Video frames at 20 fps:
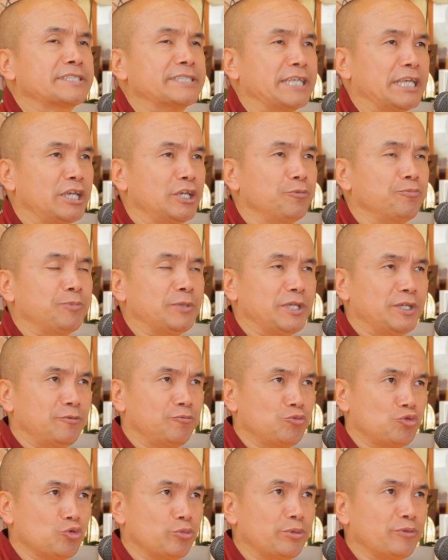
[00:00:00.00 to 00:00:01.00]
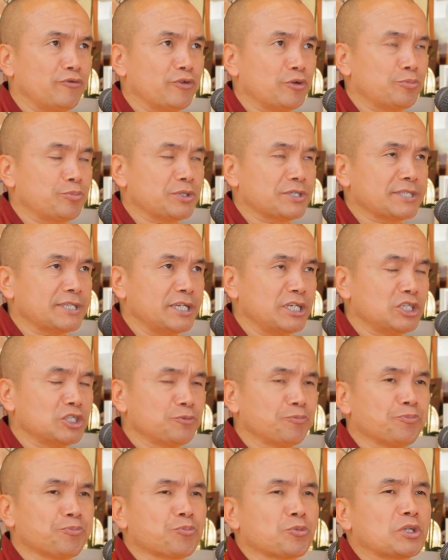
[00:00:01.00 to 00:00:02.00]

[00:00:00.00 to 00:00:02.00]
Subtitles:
say, to be very precise,